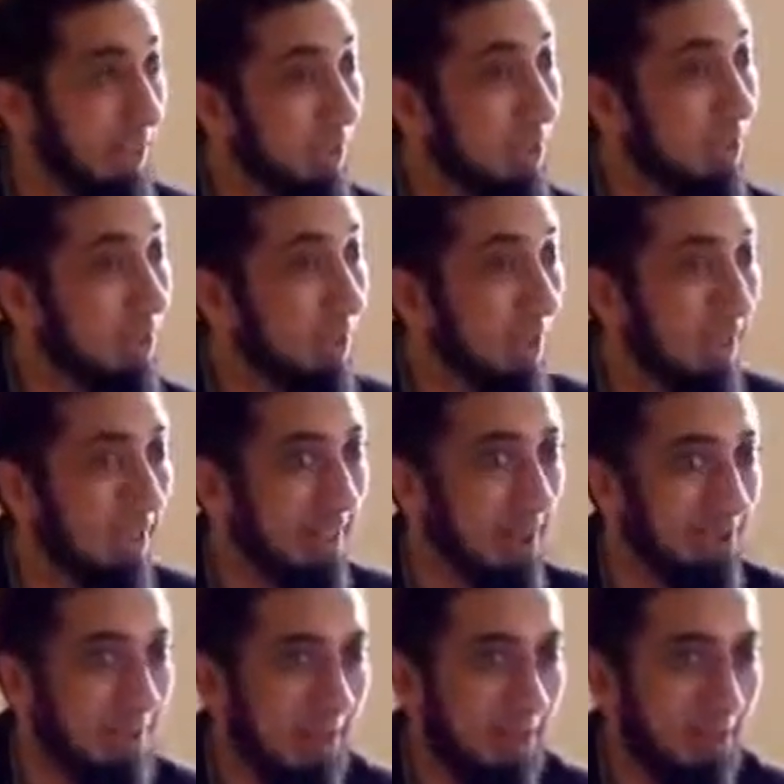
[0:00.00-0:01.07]
The surah
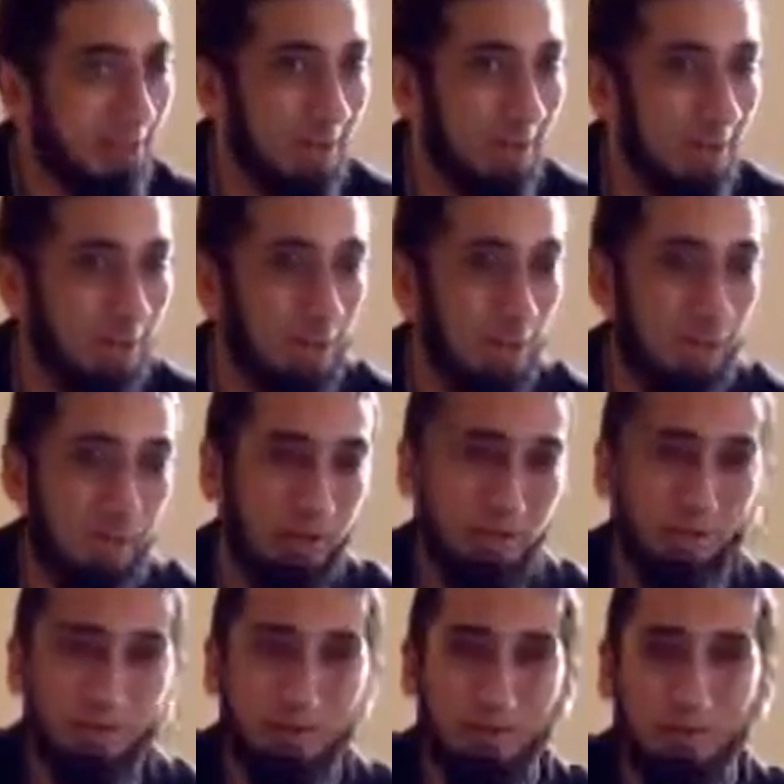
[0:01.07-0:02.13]
came down about Jumu'ah.
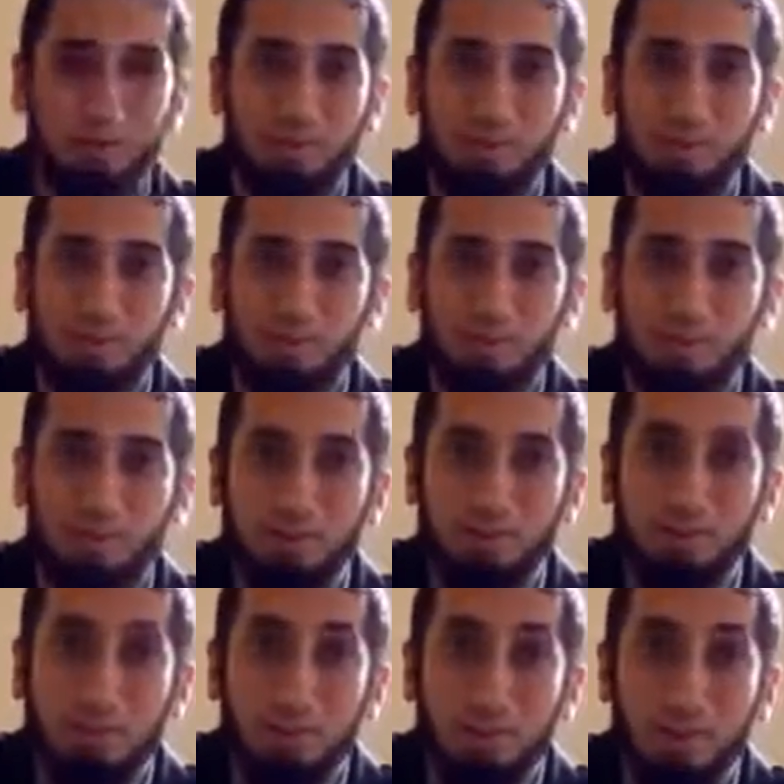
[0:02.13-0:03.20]

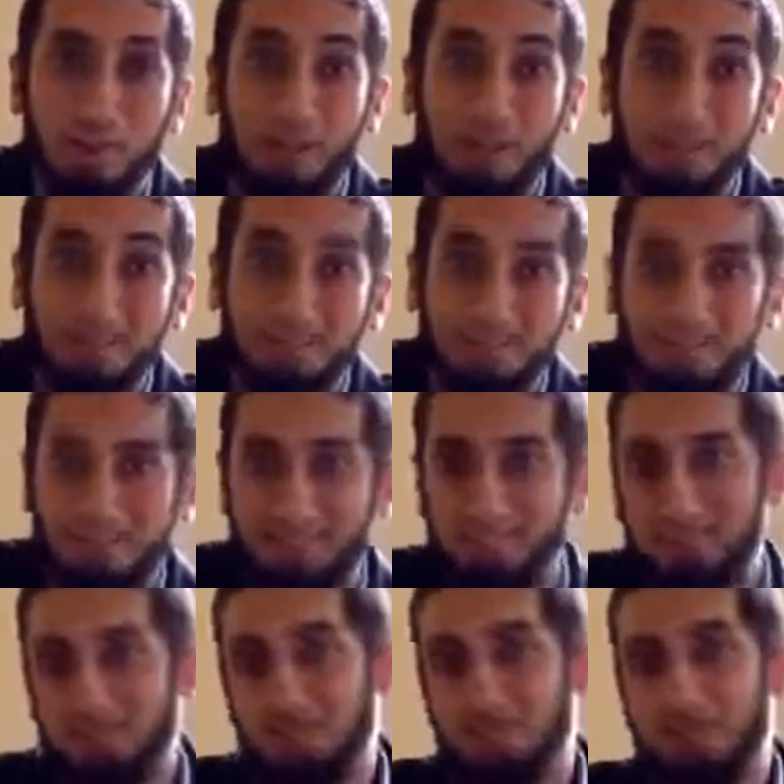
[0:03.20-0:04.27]
It came about this.
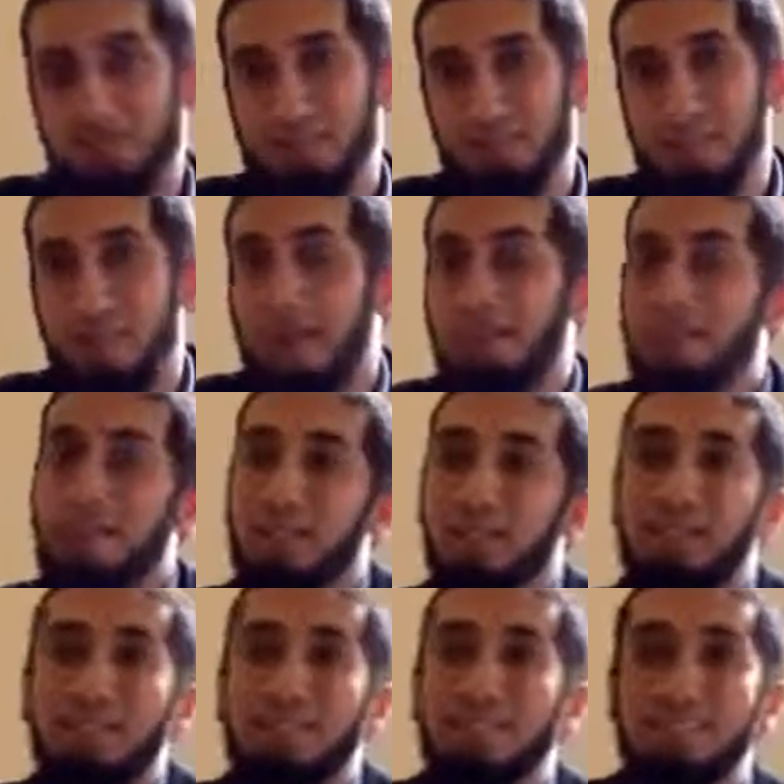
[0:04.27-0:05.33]
And then
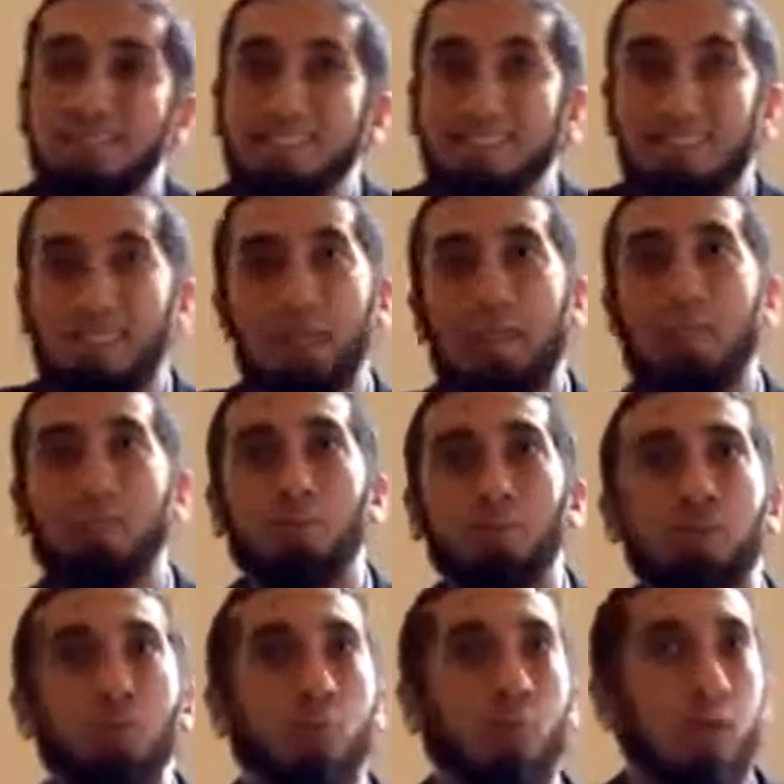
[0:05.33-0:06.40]
Allah doesn't just say, come
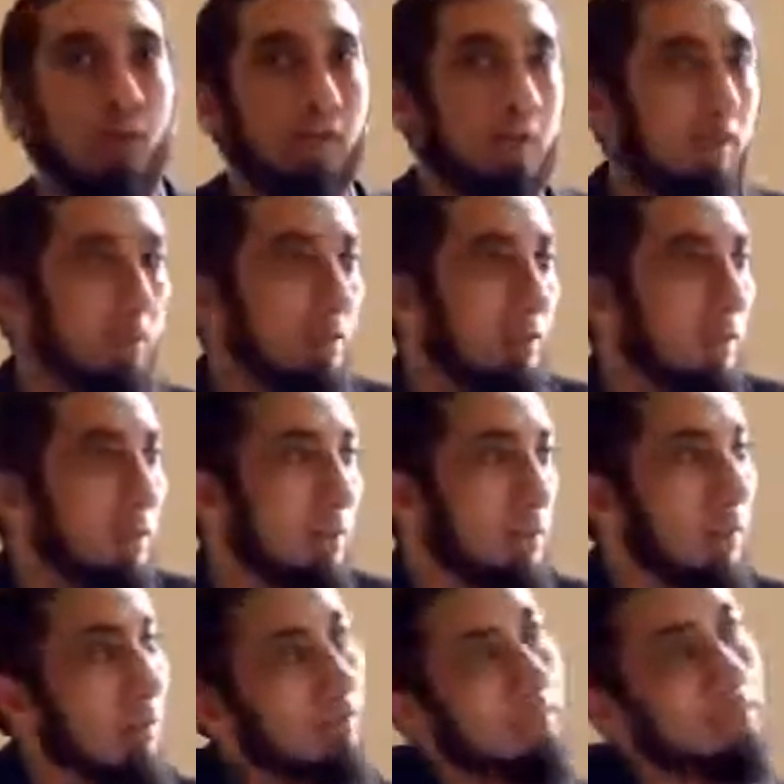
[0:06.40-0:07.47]
to Jumu'ah.
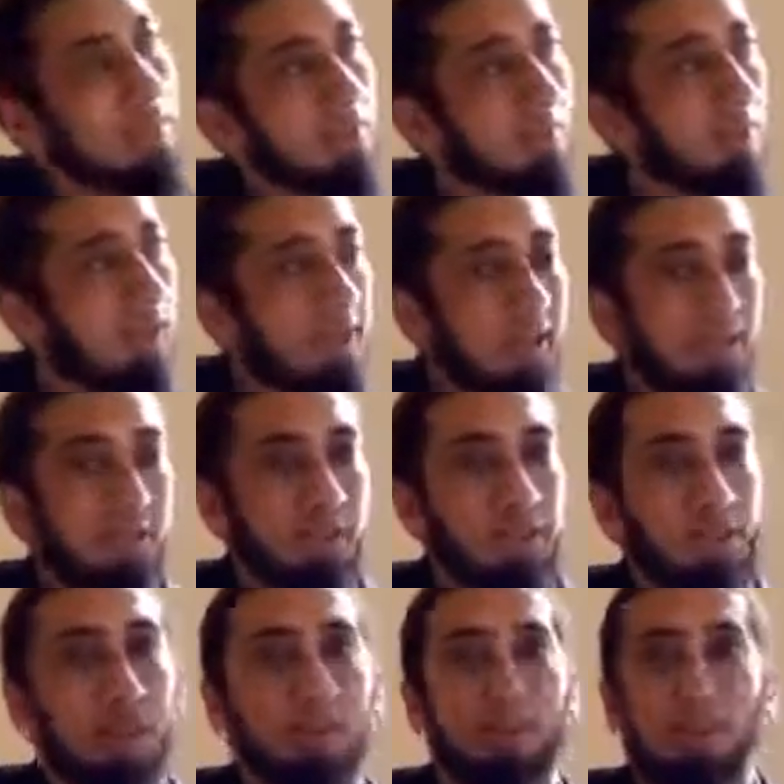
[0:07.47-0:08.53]
Allah says you can get
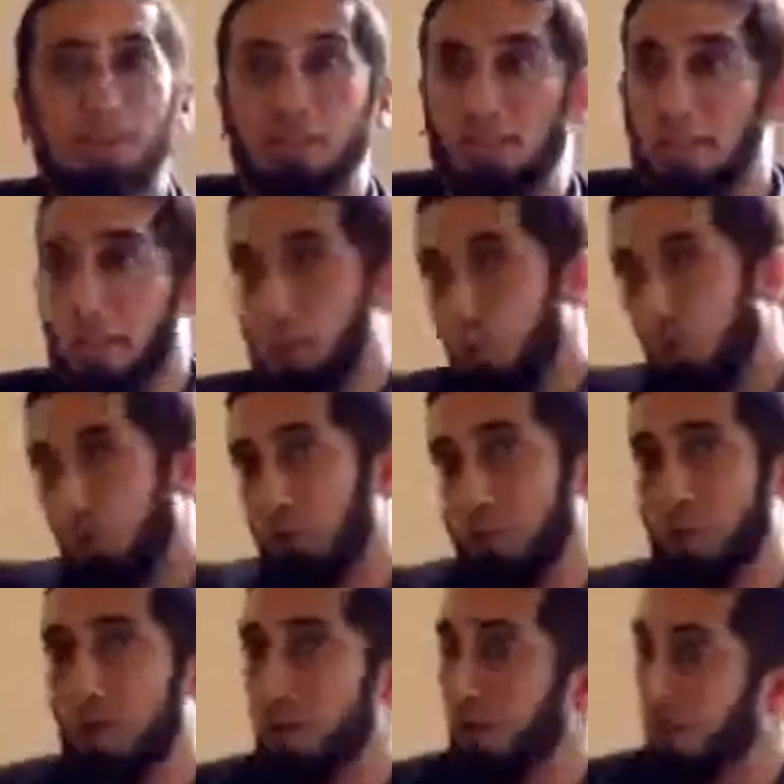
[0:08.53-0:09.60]
distracted easily. I'm
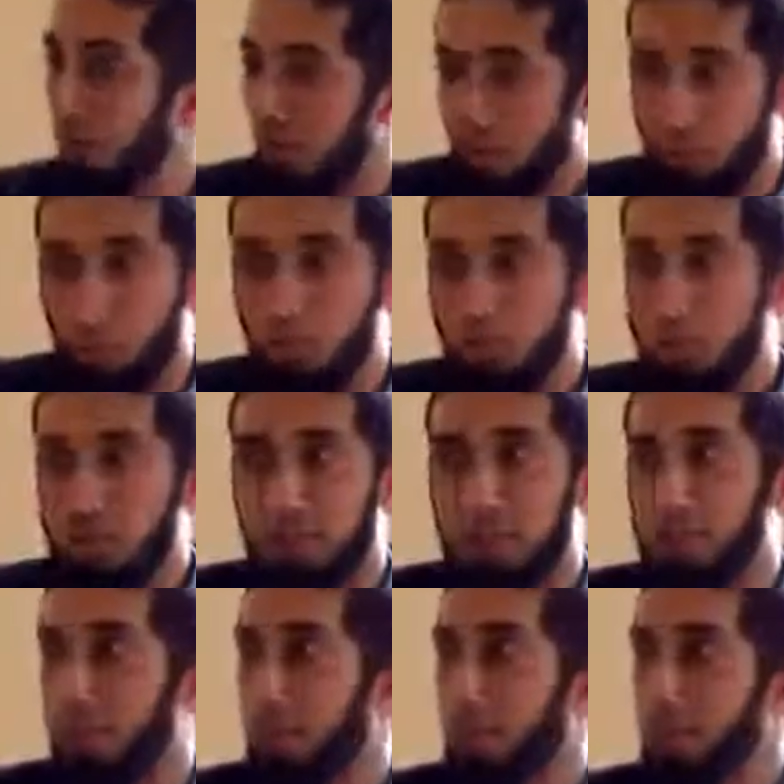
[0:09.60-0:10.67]
over time, I'll take 4 minutes,
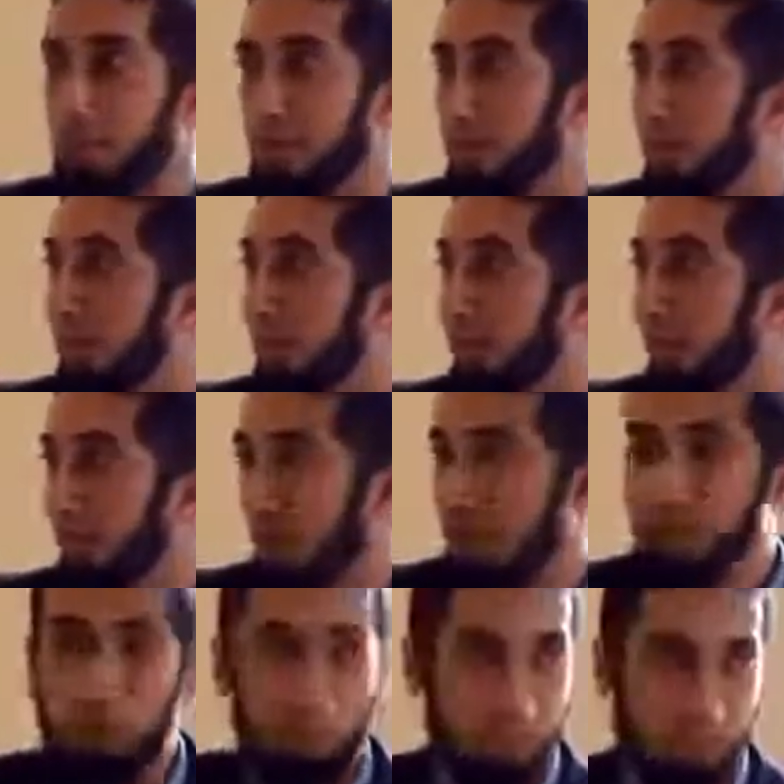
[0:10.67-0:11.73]
I promise.
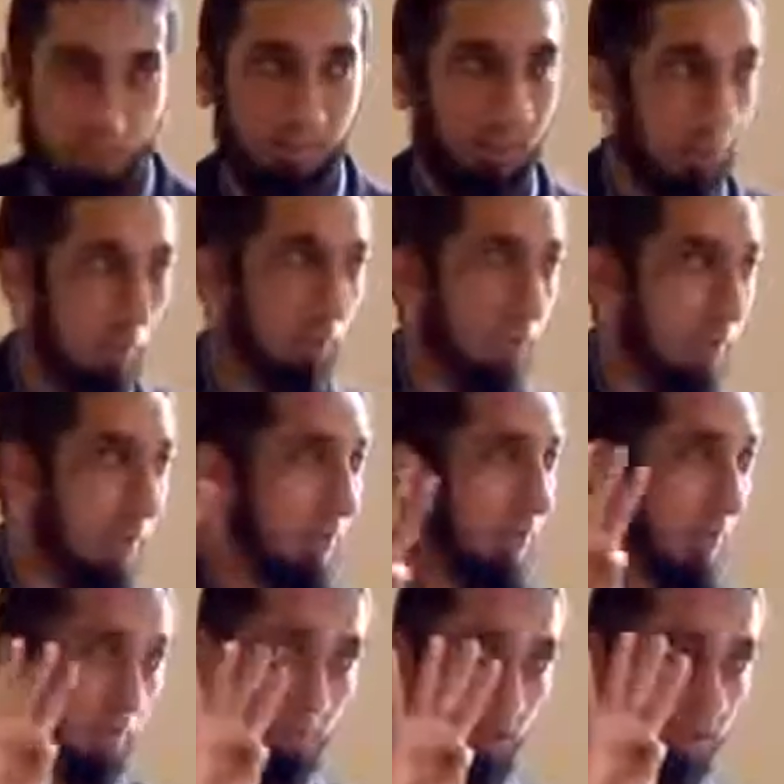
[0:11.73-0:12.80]
I know I'm over time.
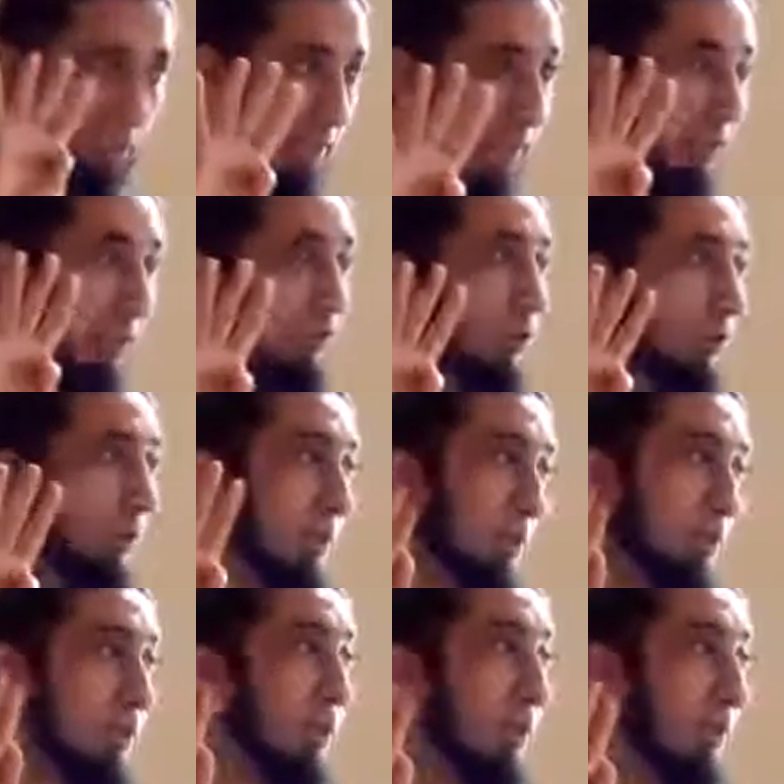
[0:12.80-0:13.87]
I'll just exactly 4 minutes,
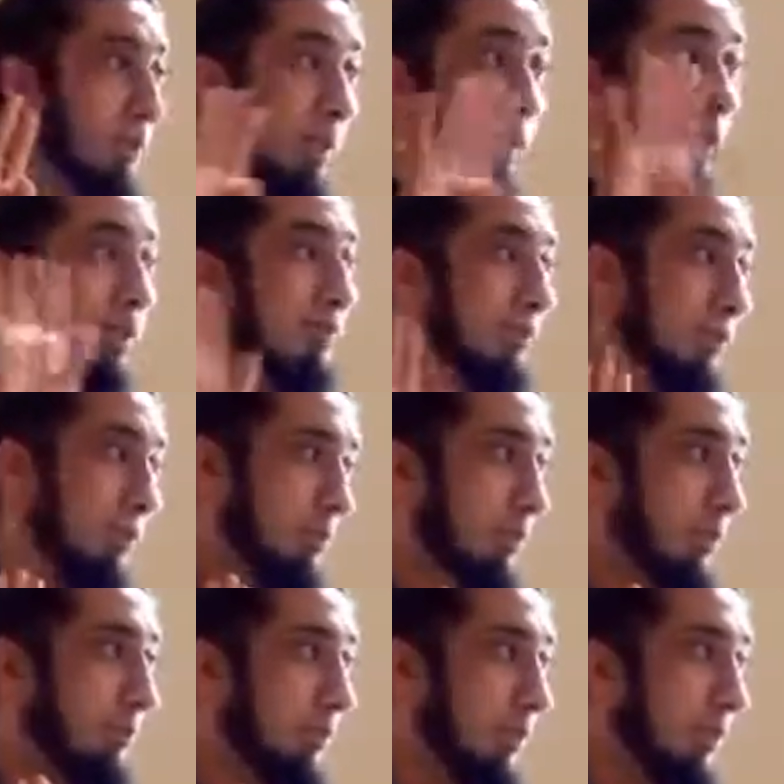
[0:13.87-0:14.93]
inshallah. I can finish
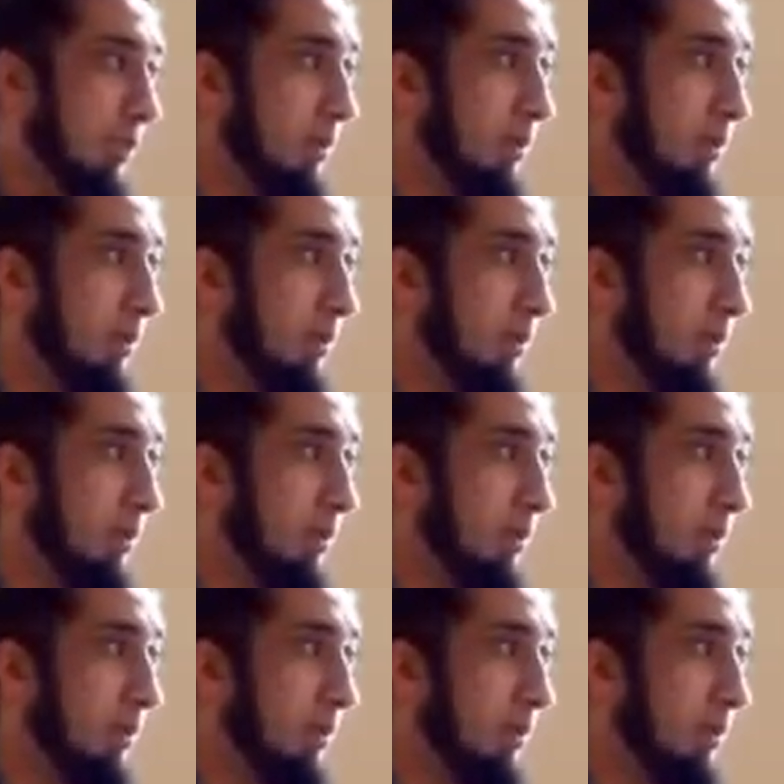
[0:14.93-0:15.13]
my point.